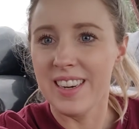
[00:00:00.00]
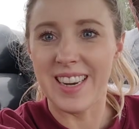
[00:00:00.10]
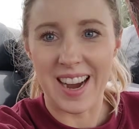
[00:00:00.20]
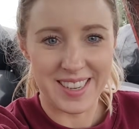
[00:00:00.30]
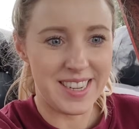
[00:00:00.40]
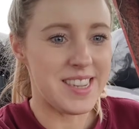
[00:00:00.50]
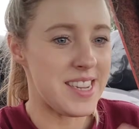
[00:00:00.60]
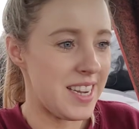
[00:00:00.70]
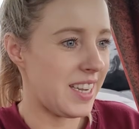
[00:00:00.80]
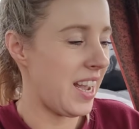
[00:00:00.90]
Not
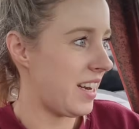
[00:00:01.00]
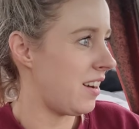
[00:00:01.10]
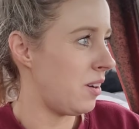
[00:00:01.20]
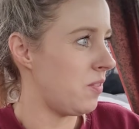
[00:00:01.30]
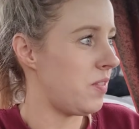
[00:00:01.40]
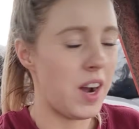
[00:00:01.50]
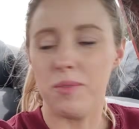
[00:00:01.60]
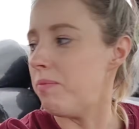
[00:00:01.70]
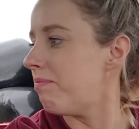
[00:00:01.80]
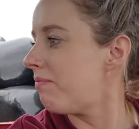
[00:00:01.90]
easy again.
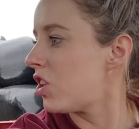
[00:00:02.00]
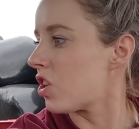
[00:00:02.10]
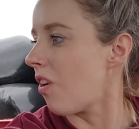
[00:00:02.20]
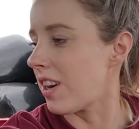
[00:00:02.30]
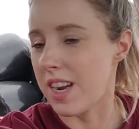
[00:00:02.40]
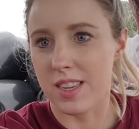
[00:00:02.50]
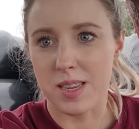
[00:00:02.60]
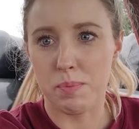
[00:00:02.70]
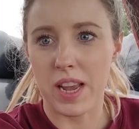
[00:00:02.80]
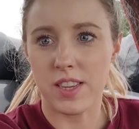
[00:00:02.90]
I'm short on
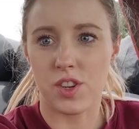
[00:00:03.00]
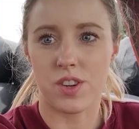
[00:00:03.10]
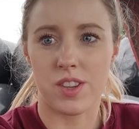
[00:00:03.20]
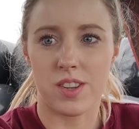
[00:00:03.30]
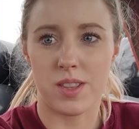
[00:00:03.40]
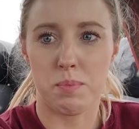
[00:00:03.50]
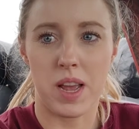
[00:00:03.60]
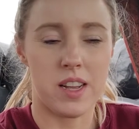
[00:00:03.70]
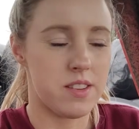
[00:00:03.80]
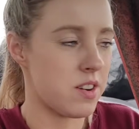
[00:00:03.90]
space just because the
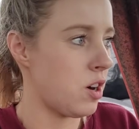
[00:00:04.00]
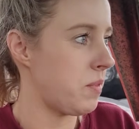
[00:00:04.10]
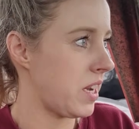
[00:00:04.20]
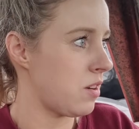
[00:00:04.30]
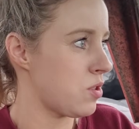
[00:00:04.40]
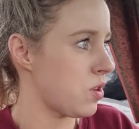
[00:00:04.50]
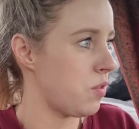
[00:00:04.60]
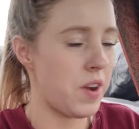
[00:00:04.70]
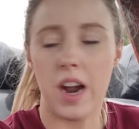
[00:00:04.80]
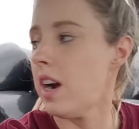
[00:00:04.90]
bales are coming out so
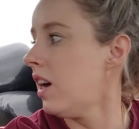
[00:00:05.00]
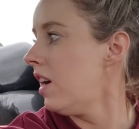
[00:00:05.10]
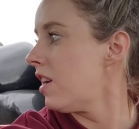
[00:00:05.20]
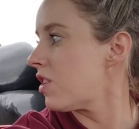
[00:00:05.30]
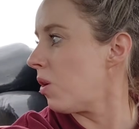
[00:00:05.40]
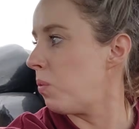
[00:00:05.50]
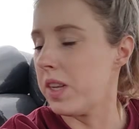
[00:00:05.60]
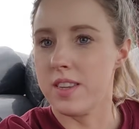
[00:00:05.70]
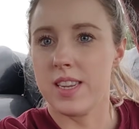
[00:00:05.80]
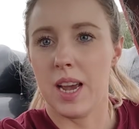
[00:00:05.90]
far, so
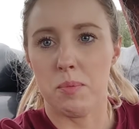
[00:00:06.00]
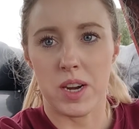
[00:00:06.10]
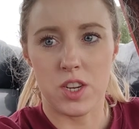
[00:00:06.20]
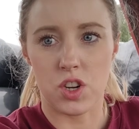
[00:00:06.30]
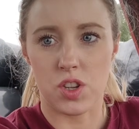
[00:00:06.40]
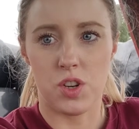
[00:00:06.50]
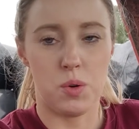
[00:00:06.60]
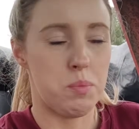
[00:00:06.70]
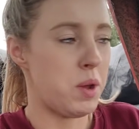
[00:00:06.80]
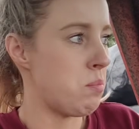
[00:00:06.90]
we'll see. I might just do
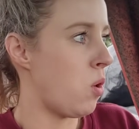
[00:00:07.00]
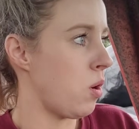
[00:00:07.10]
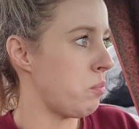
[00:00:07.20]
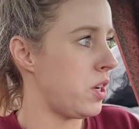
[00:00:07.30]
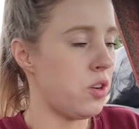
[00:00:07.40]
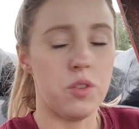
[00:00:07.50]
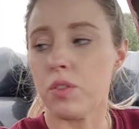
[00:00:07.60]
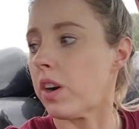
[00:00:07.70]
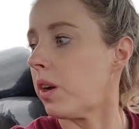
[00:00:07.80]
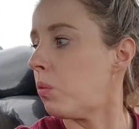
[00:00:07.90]
a bit more
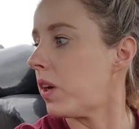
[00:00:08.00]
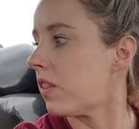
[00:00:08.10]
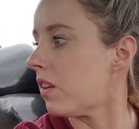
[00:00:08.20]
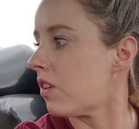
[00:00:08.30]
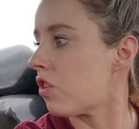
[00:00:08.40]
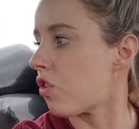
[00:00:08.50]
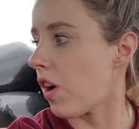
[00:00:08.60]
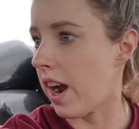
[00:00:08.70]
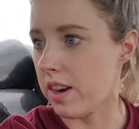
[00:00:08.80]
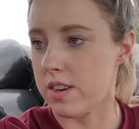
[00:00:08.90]
manoeuvring with the
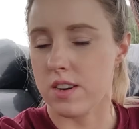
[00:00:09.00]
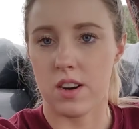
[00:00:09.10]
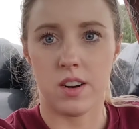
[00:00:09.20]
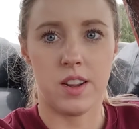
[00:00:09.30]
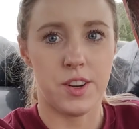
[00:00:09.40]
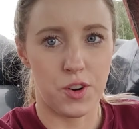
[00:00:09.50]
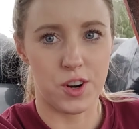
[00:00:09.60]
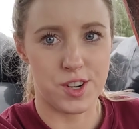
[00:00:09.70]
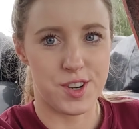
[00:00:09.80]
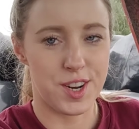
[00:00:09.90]
tractor in
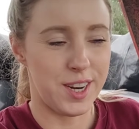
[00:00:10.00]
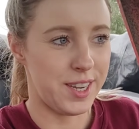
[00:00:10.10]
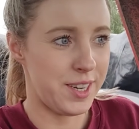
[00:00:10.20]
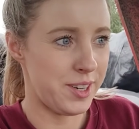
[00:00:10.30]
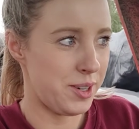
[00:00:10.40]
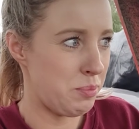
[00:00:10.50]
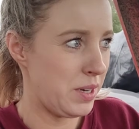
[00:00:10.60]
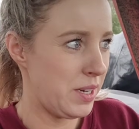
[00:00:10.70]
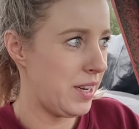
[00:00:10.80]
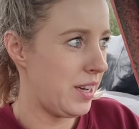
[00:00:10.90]
order to line it up,
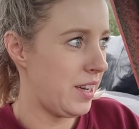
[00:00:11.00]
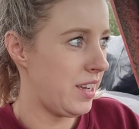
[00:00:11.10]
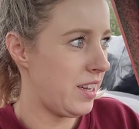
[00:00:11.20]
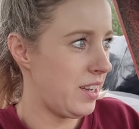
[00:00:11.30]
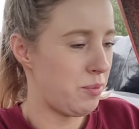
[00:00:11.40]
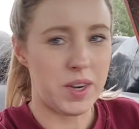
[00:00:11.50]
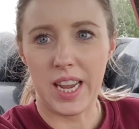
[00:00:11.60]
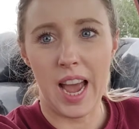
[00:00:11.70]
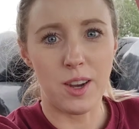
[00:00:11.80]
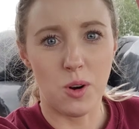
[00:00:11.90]
but it
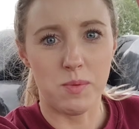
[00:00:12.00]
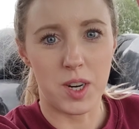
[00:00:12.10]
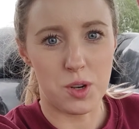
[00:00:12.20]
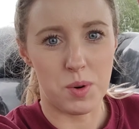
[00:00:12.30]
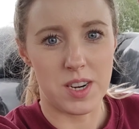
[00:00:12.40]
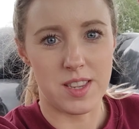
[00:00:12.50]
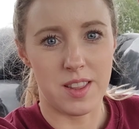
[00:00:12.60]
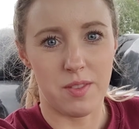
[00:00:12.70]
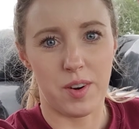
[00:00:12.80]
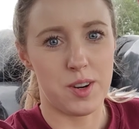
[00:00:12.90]
can't go much worse than
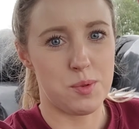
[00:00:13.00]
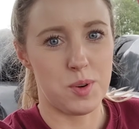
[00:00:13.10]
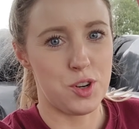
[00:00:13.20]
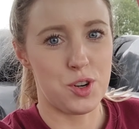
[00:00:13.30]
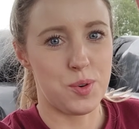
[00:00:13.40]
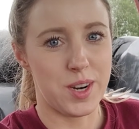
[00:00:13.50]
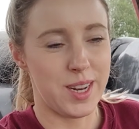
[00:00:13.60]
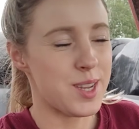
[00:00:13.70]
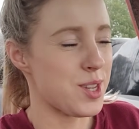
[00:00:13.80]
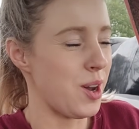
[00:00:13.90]
the first one
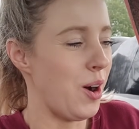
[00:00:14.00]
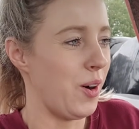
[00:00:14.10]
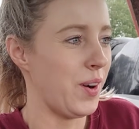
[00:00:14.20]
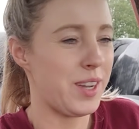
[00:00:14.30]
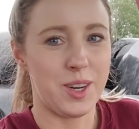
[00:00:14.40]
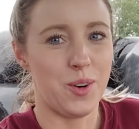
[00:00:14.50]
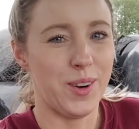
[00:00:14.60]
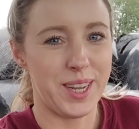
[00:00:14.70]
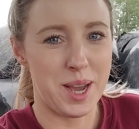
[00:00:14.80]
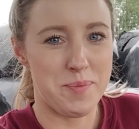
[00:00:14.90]
surely, so it can
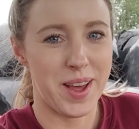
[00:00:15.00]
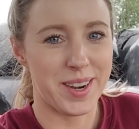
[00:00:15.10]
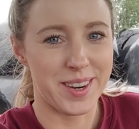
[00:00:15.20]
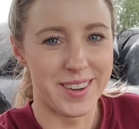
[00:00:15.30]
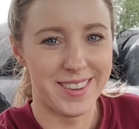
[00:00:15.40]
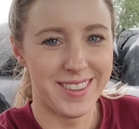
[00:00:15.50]
only get better.